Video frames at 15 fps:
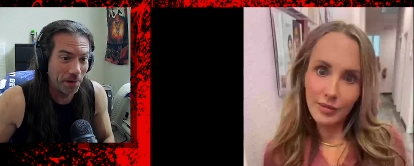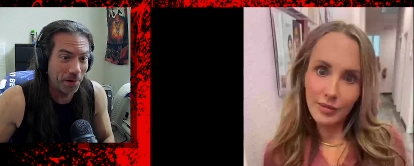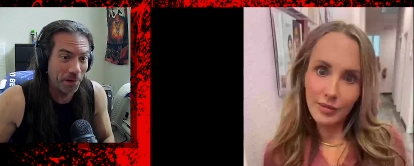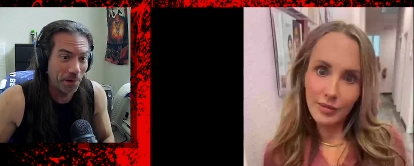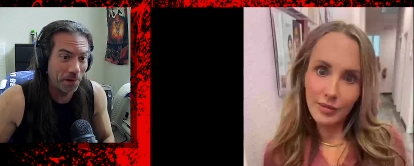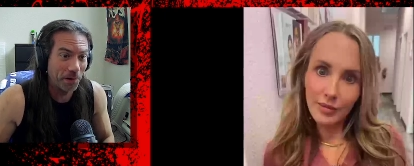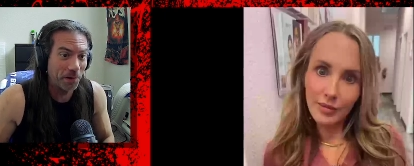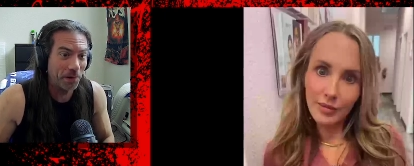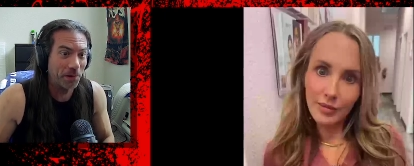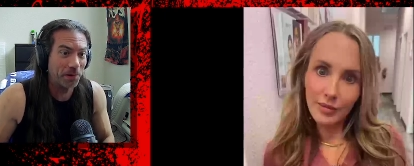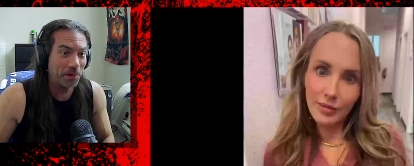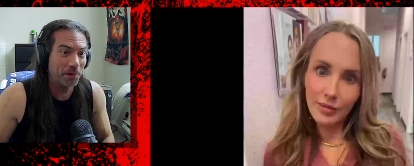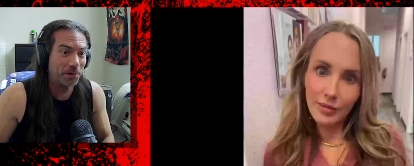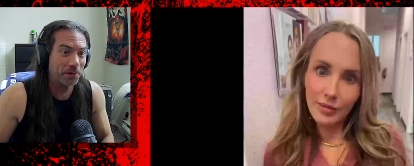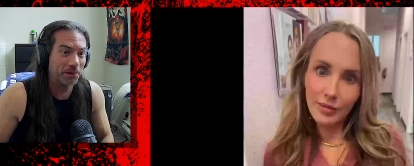
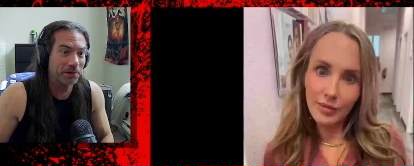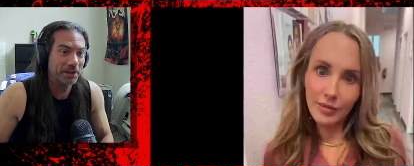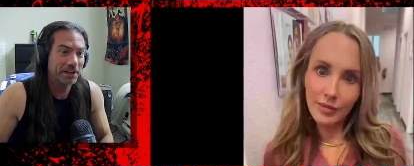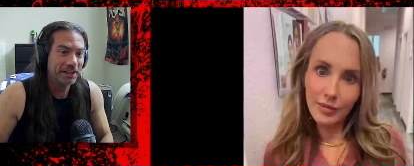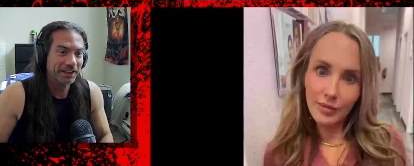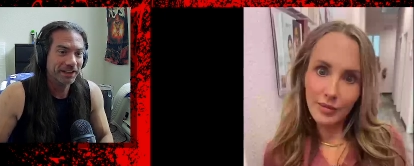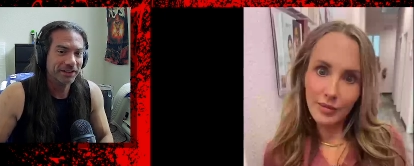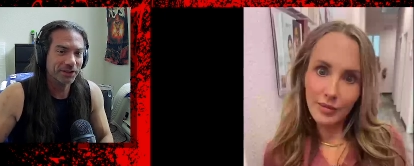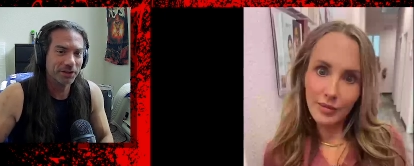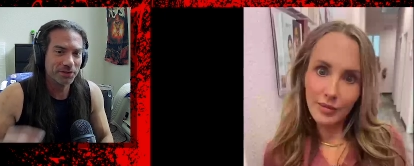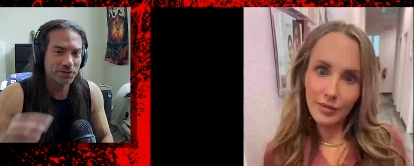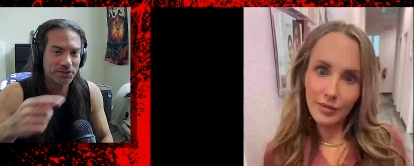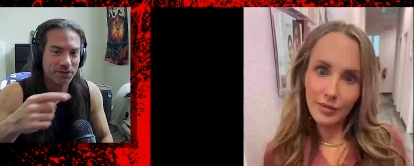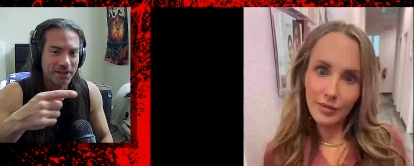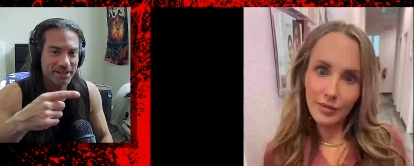Speaker 1: look at those
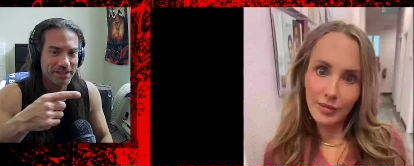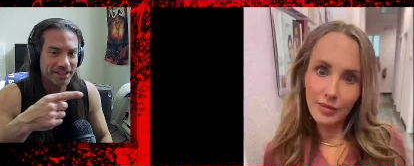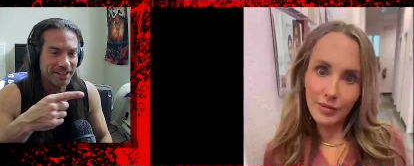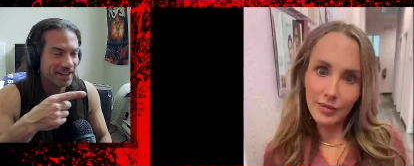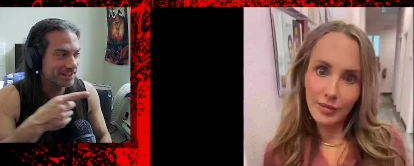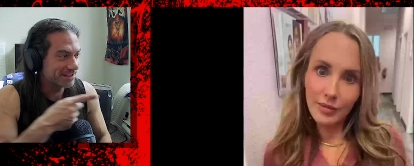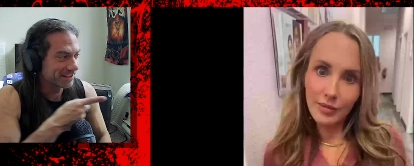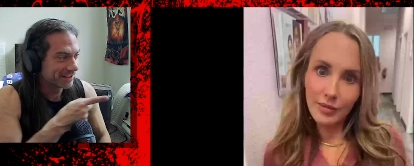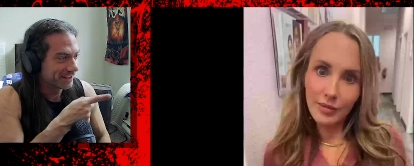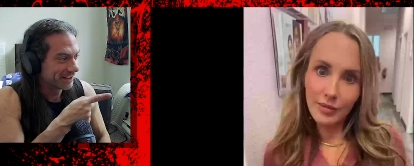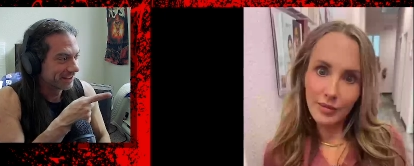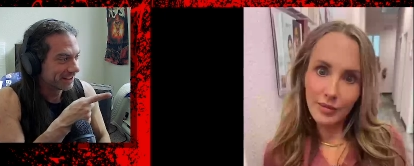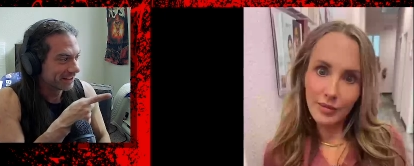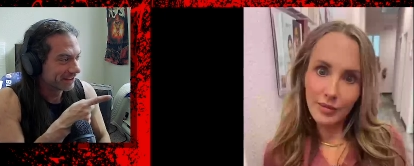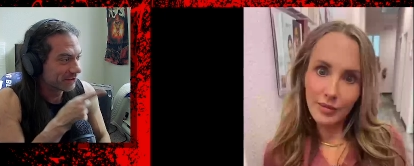crazy eyes.
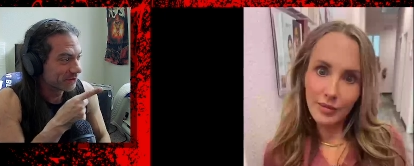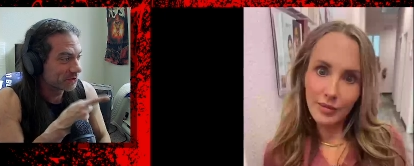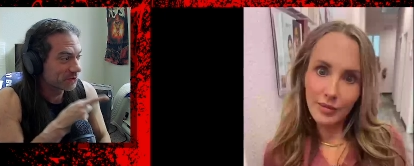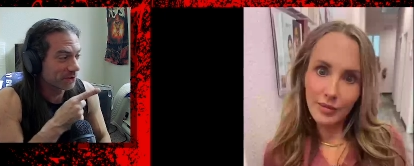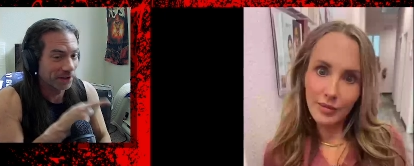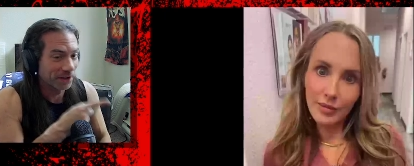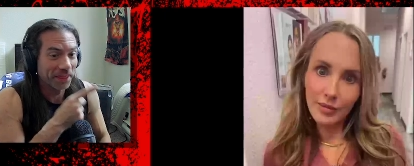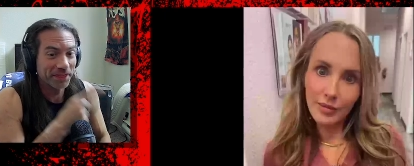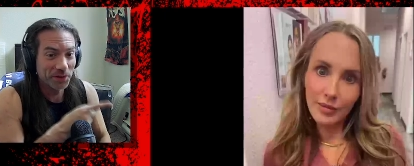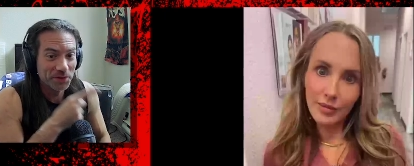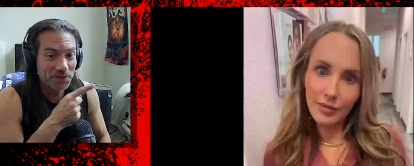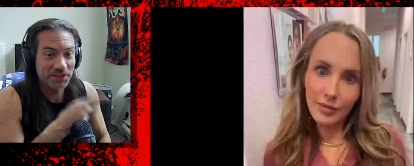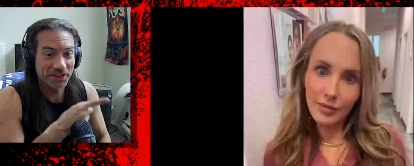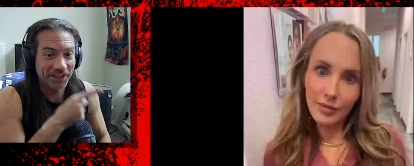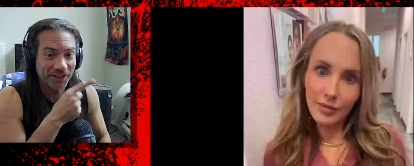Those are those
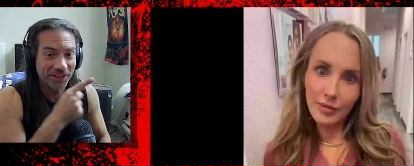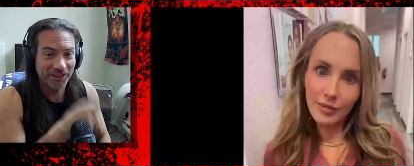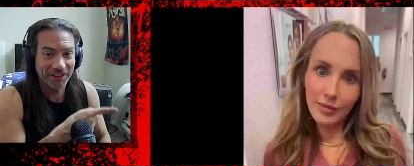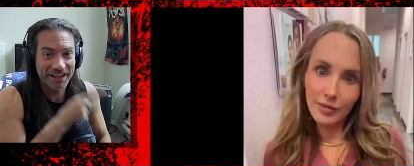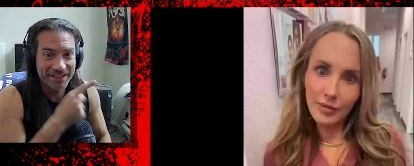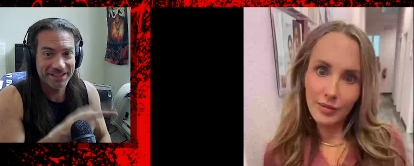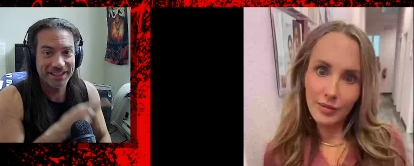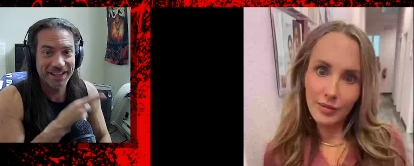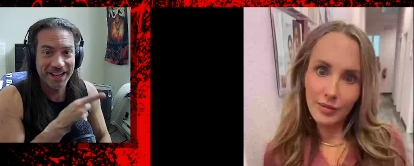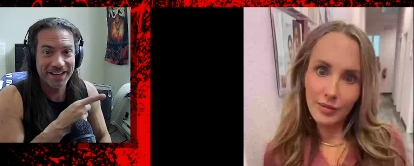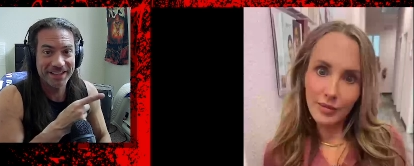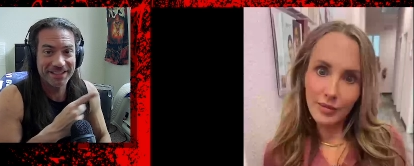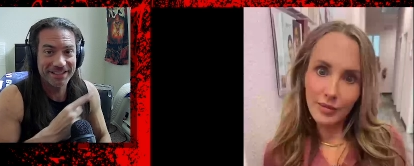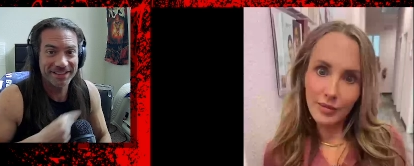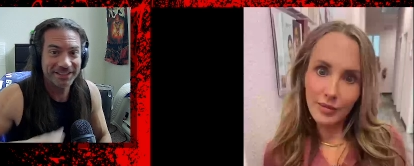are crazy
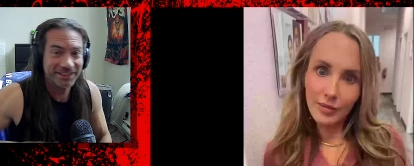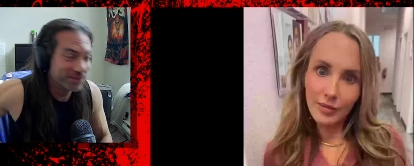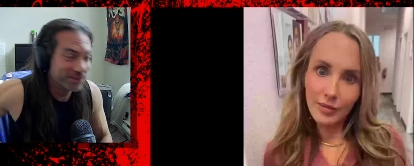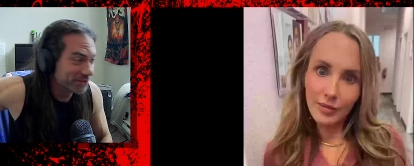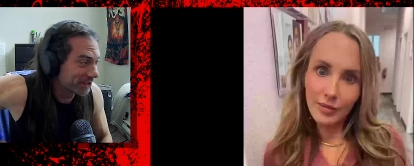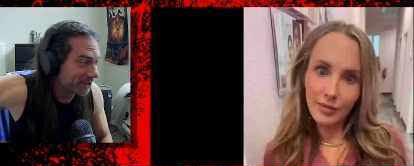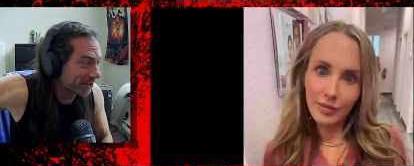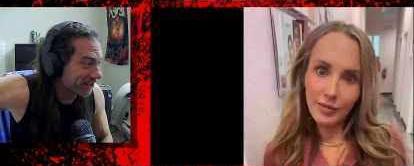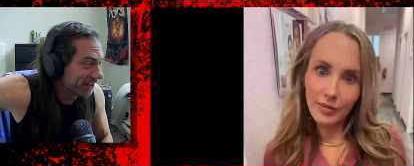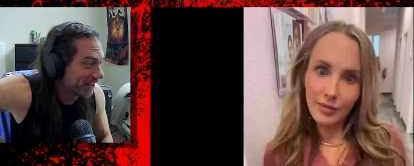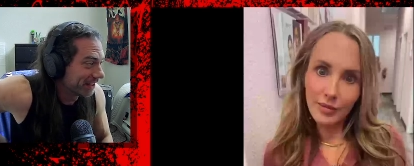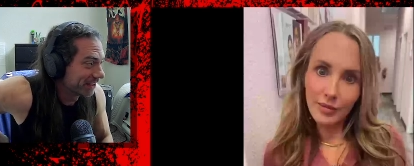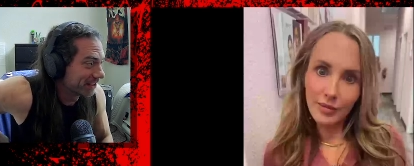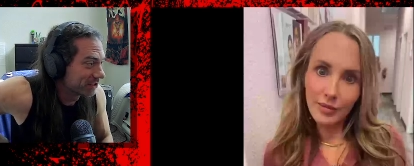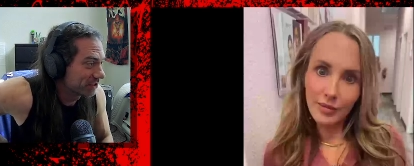eyes. Those are
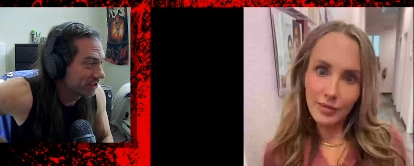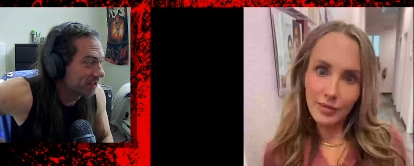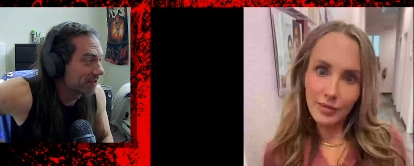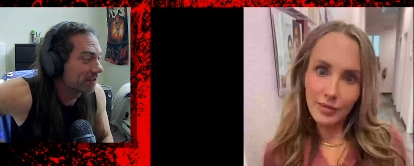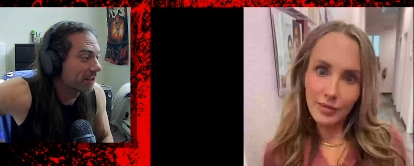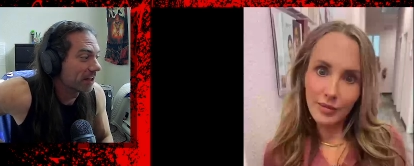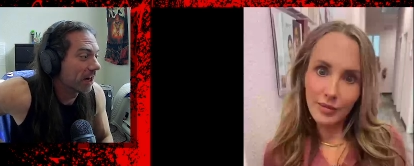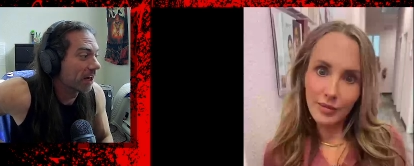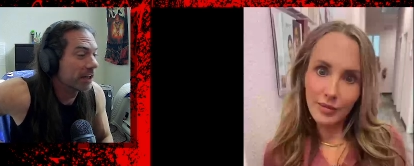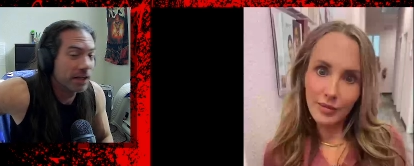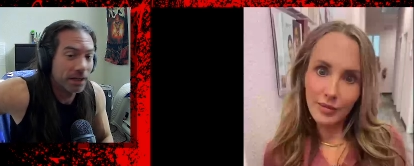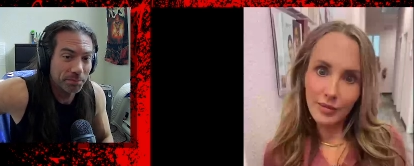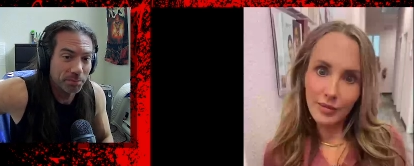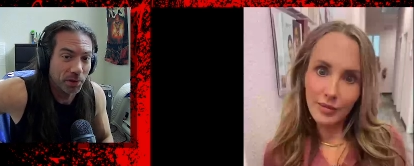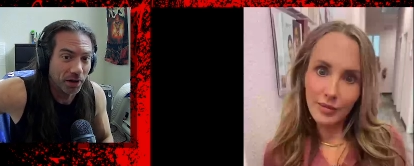she's a
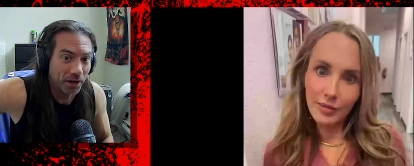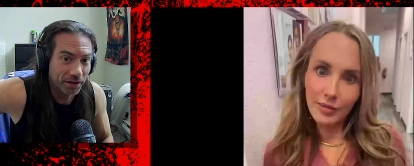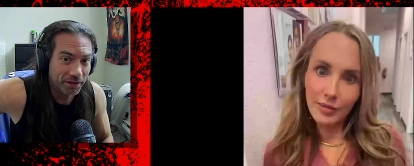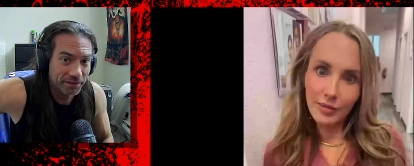nut bar.